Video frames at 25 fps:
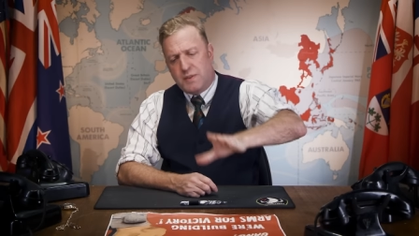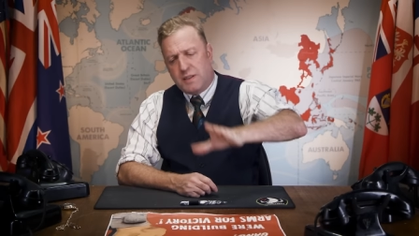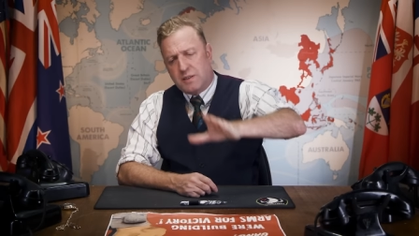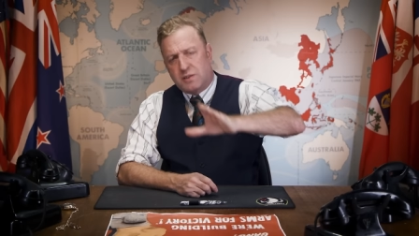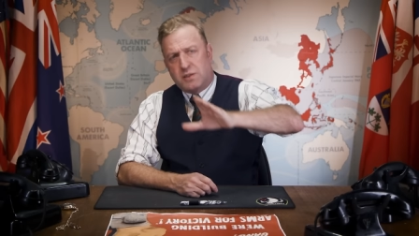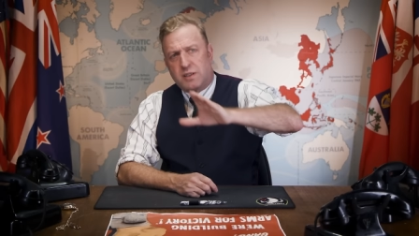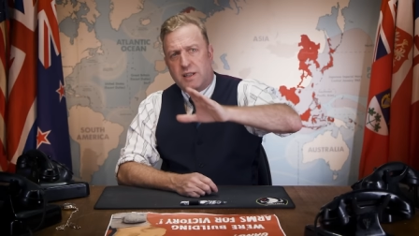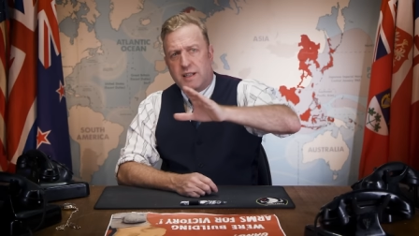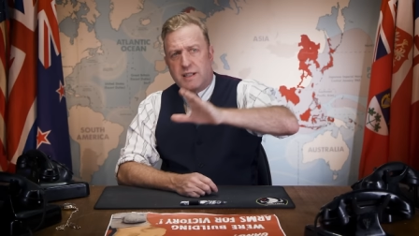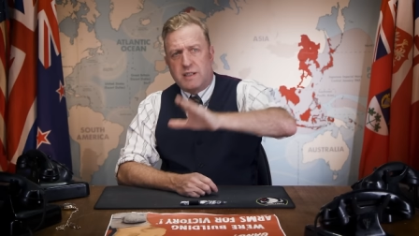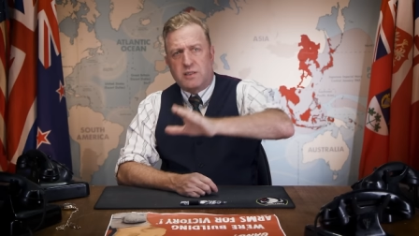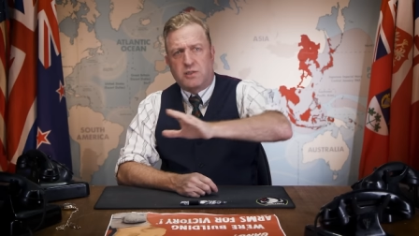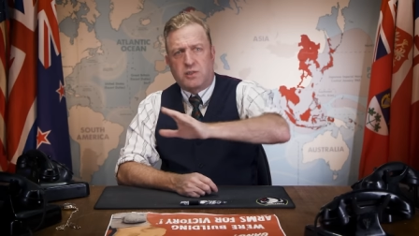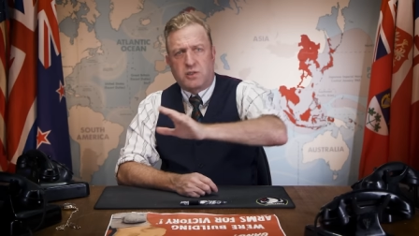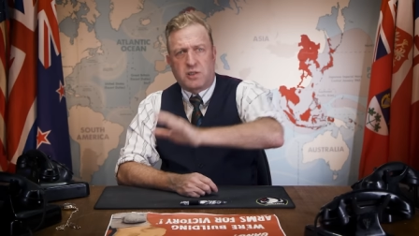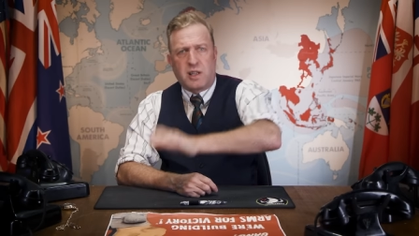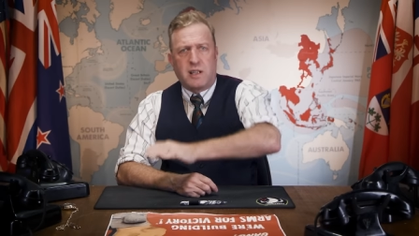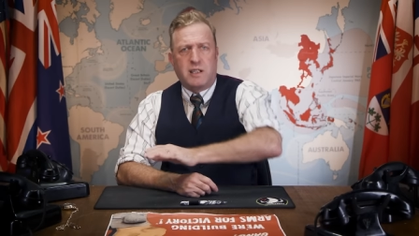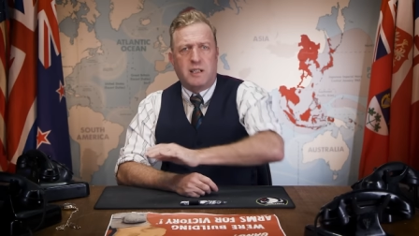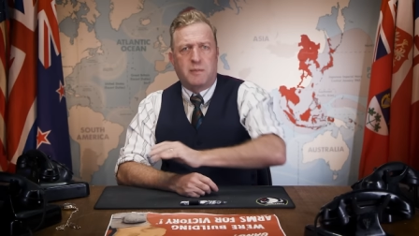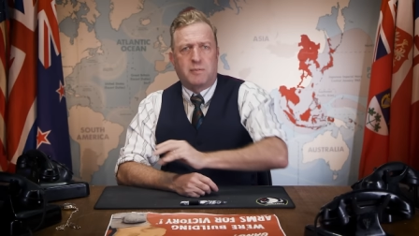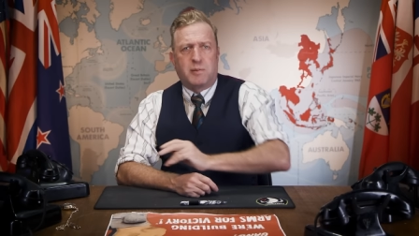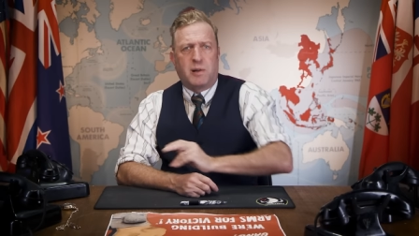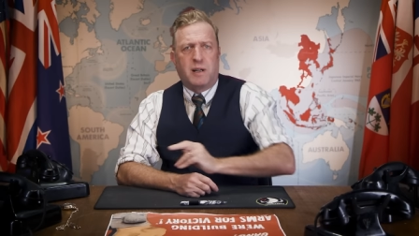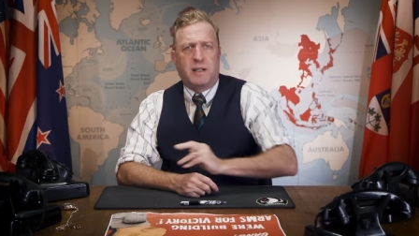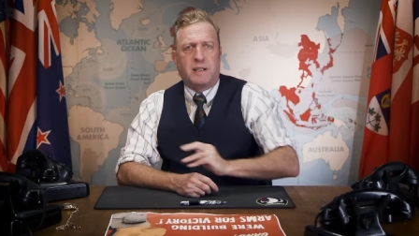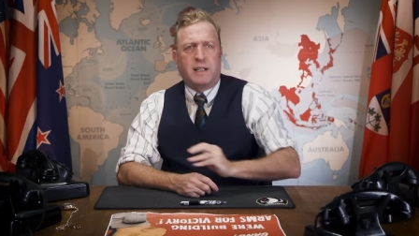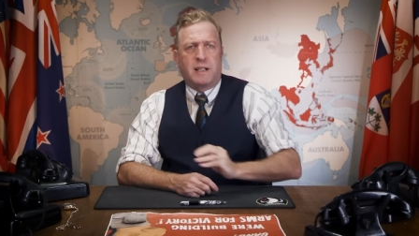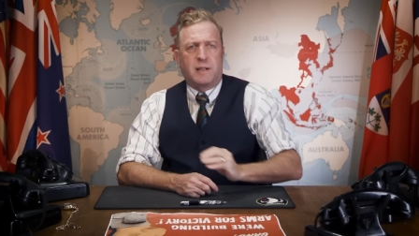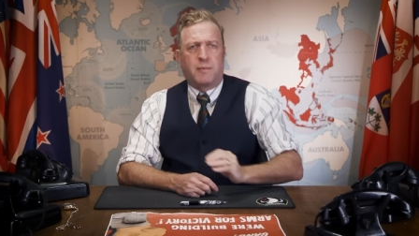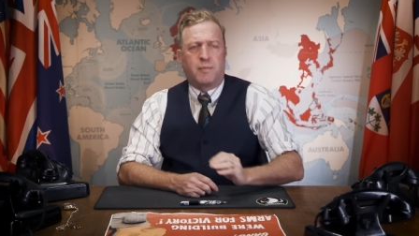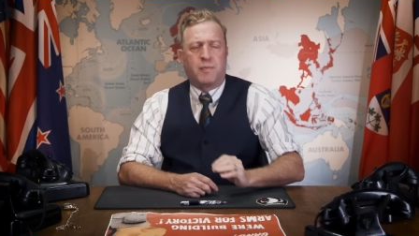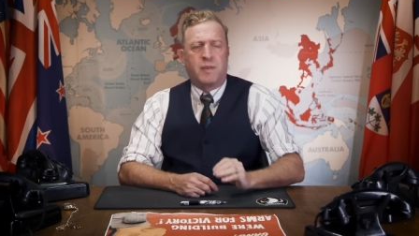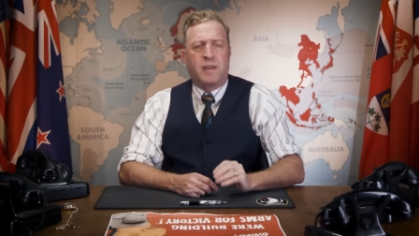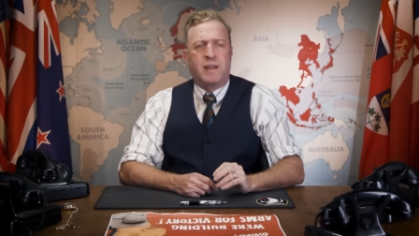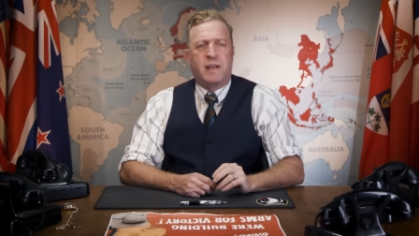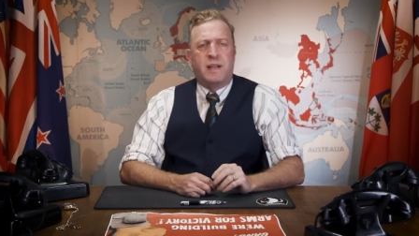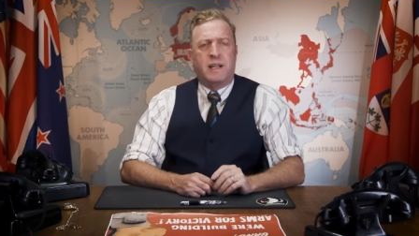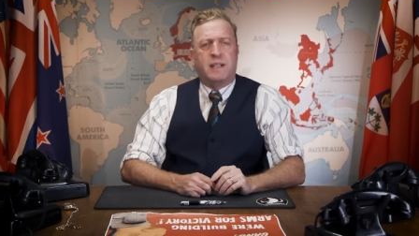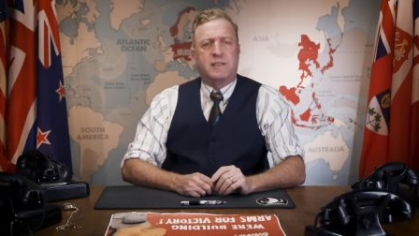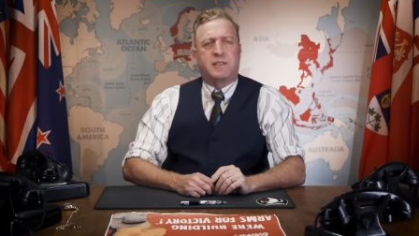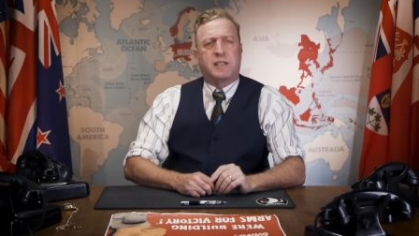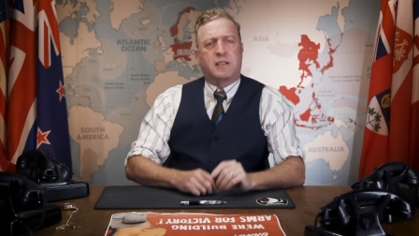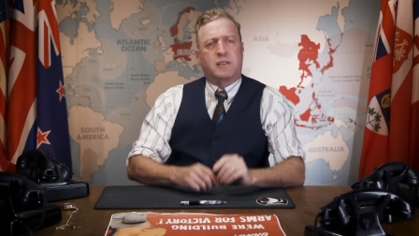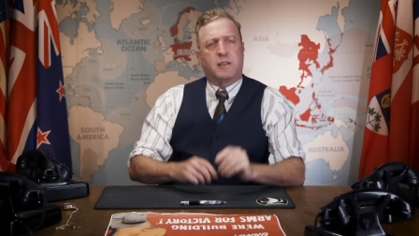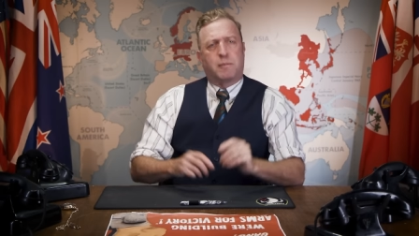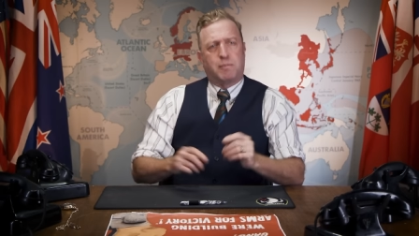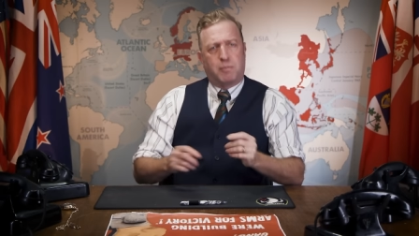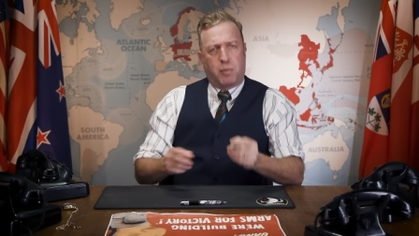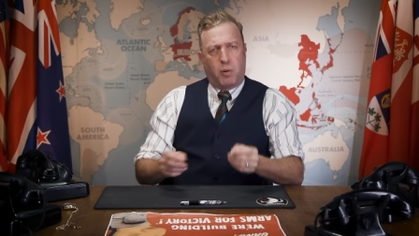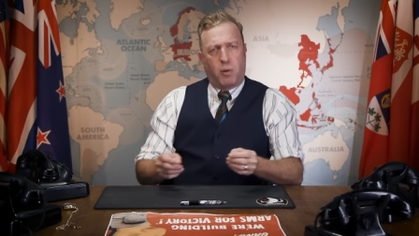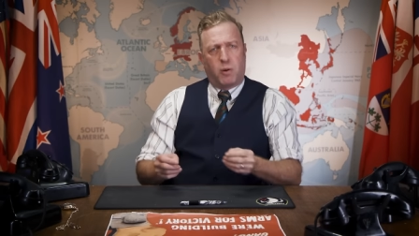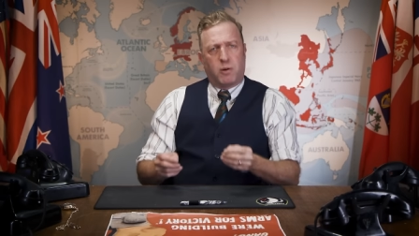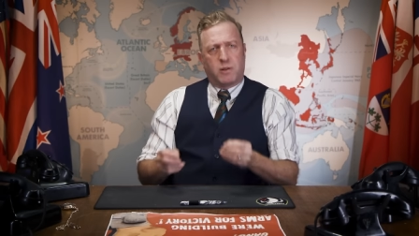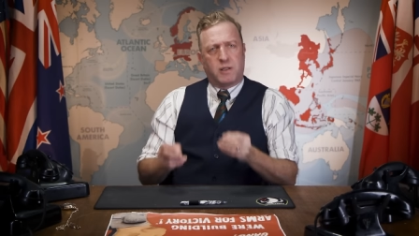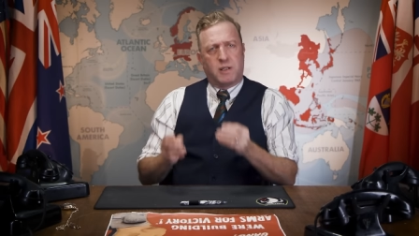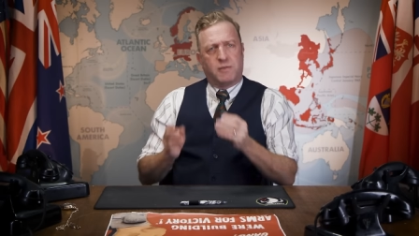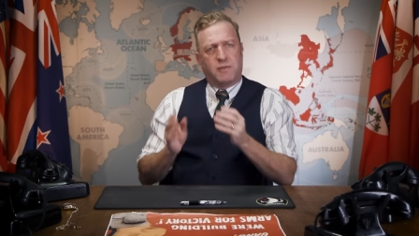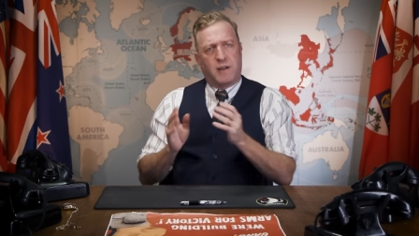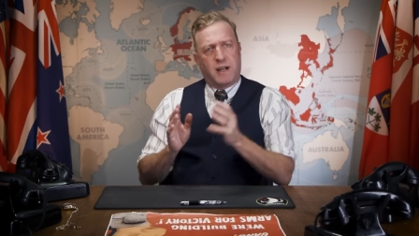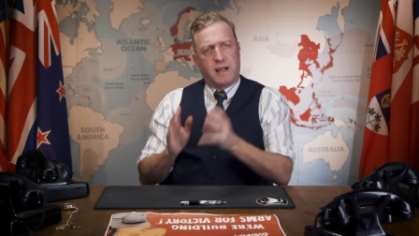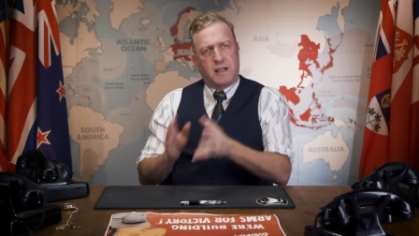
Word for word: of this is celebrating is that the port of